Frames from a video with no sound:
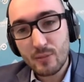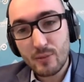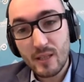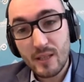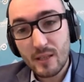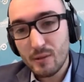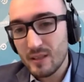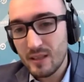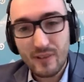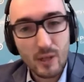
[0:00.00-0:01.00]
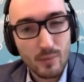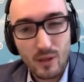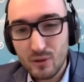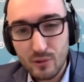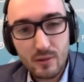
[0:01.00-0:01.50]
is really using very
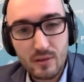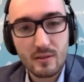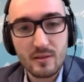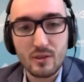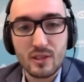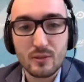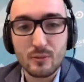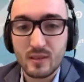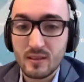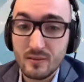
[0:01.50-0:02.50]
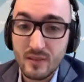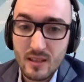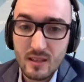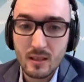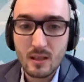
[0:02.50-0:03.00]
blunt tools, such as quantitative
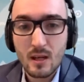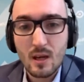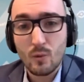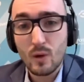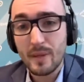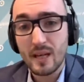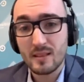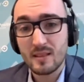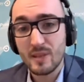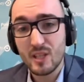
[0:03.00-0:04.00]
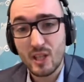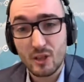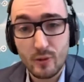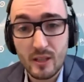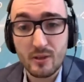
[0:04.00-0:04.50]
easing, whereby the ECB
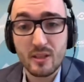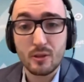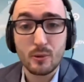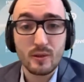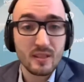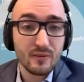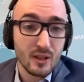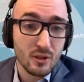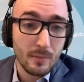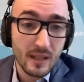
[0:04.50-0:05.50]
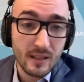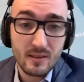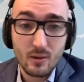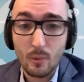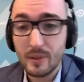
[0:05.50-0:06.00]
injects trillions in euros in financial
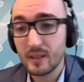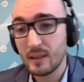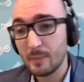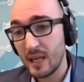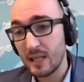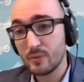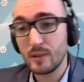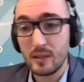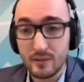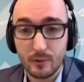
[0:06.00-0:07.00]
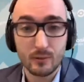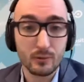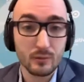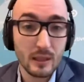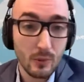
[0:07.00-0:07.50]
markets, hoping that banks will in turn
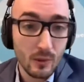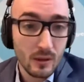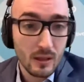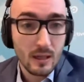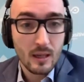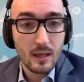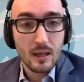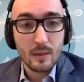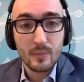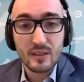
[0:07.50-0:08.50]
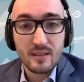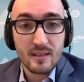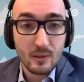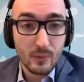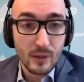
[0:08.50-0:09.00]
do their role. But this
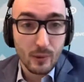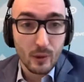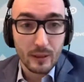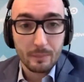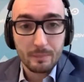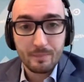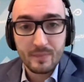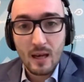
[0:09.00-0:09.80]
isn't really working.